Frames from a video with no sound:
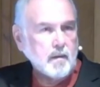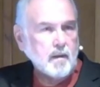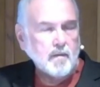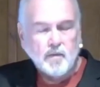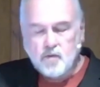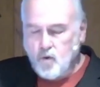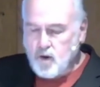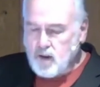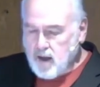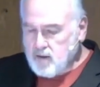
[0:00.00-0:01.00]
There's a
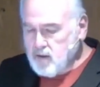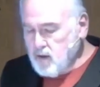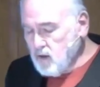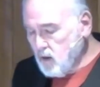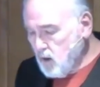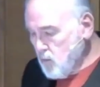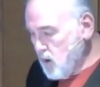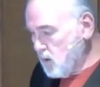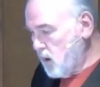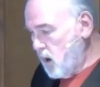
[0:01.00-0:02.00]
great idea
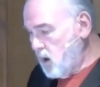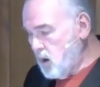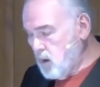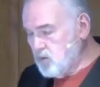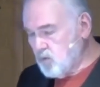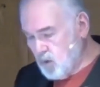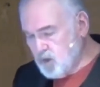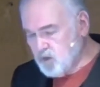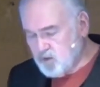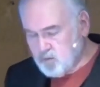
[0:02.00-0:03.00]
among
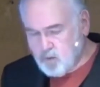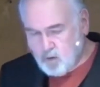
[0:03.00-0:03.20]
religious